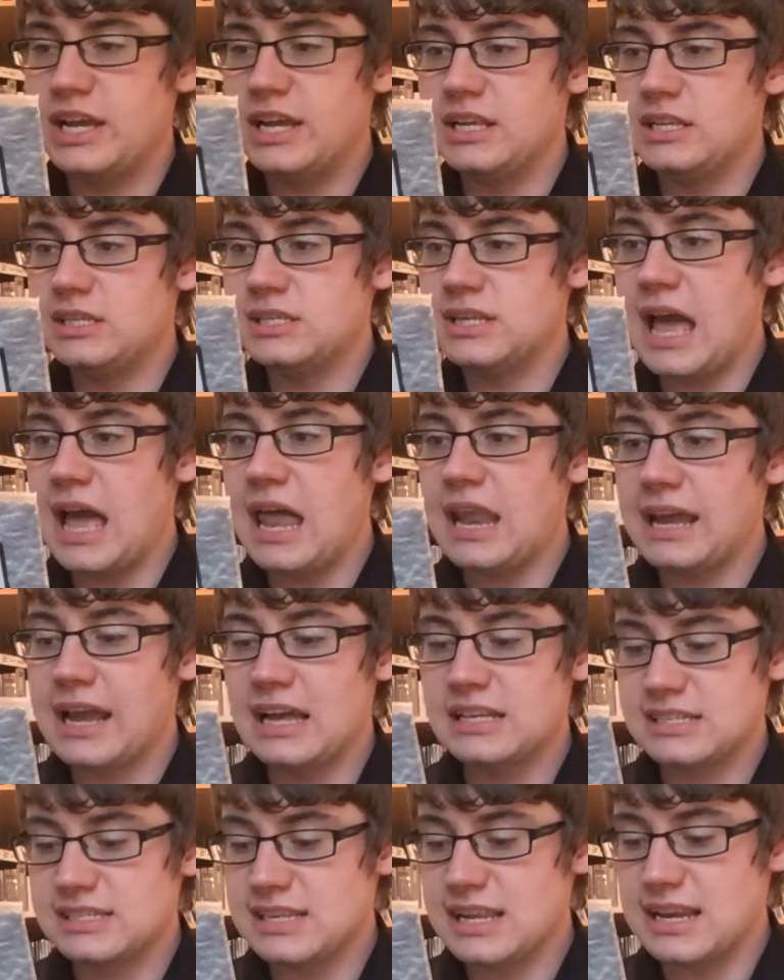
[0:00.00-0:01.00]
is, yeah, like
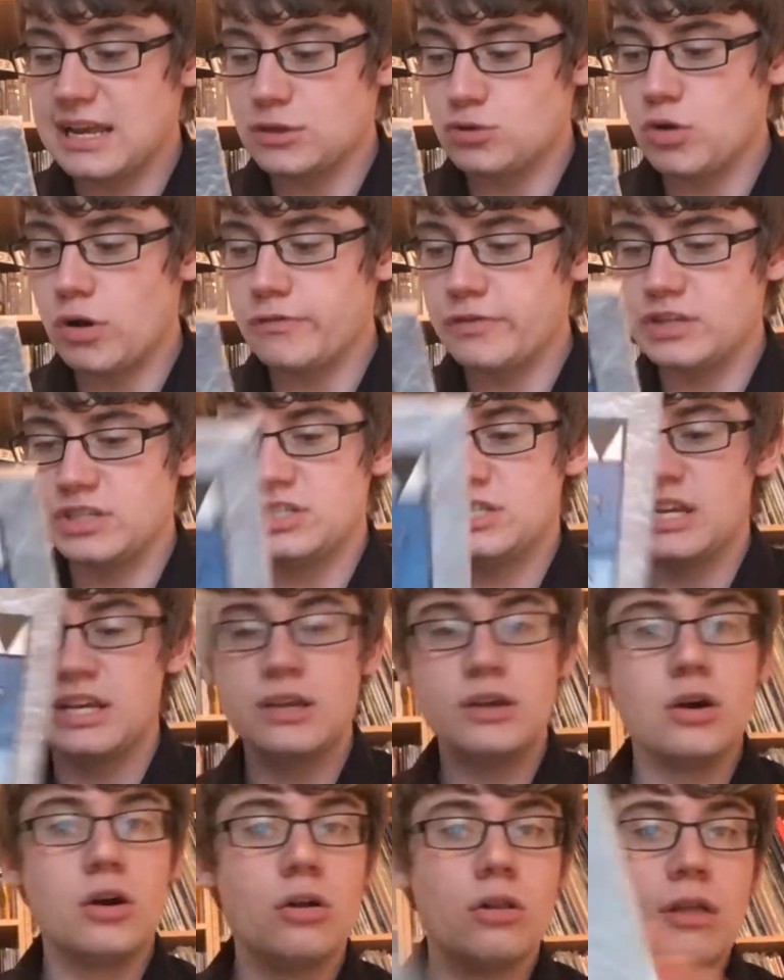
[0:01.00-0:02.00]
as I said, like 12-inch
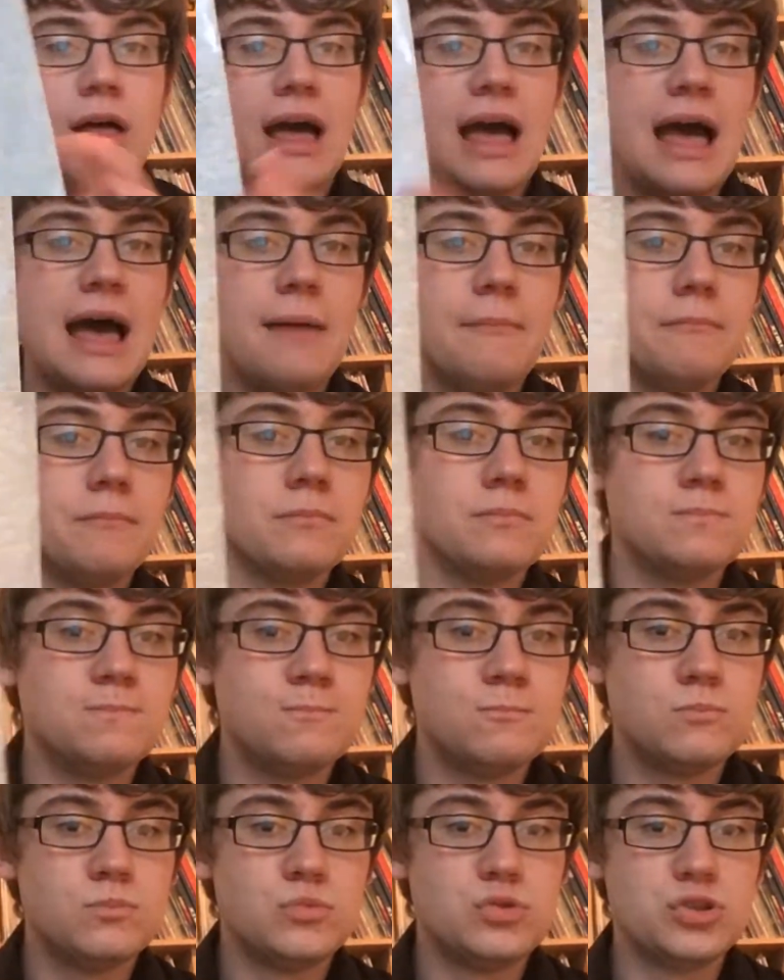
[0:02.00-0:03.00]
single,
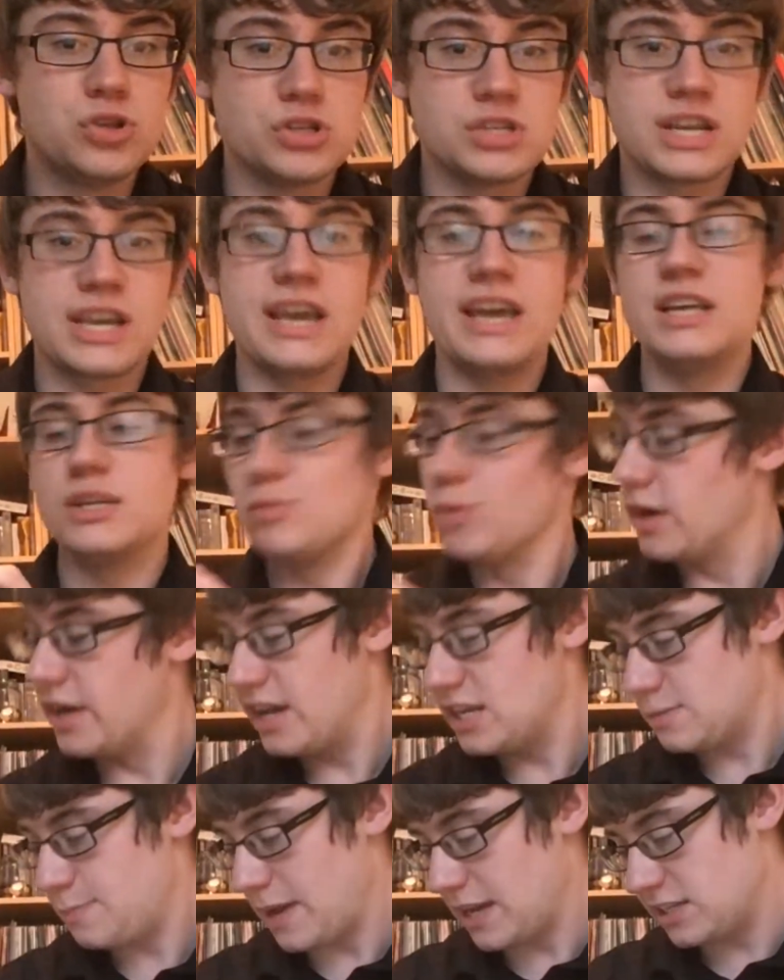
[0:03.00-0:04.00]
just like it is what
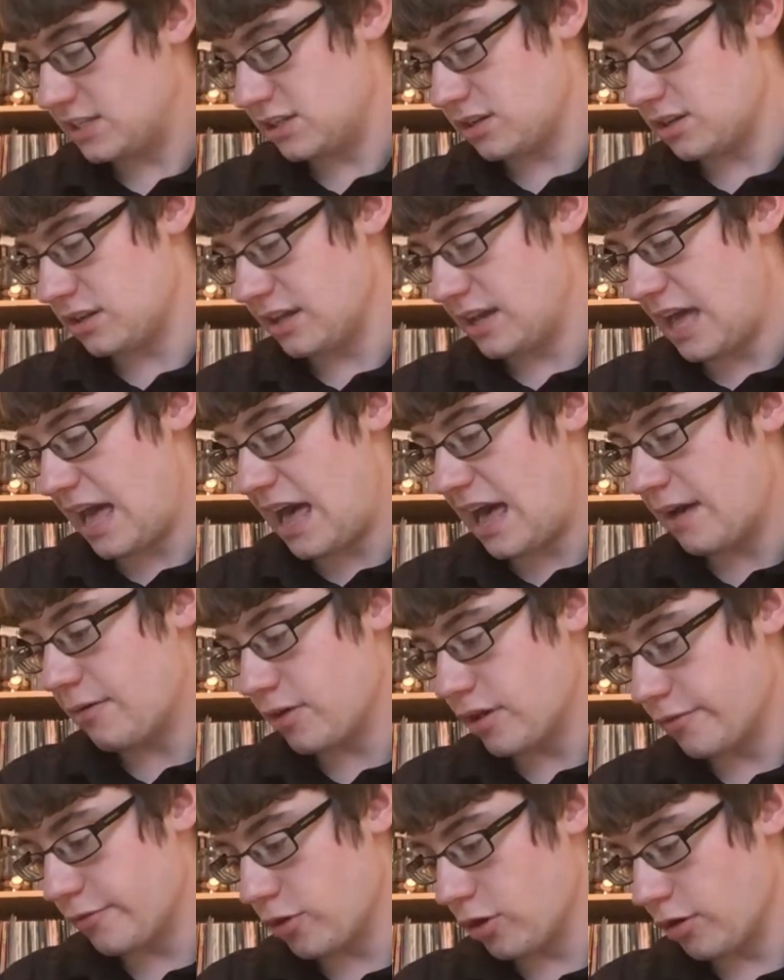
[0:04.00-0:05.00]
it is basically. Yeah, you've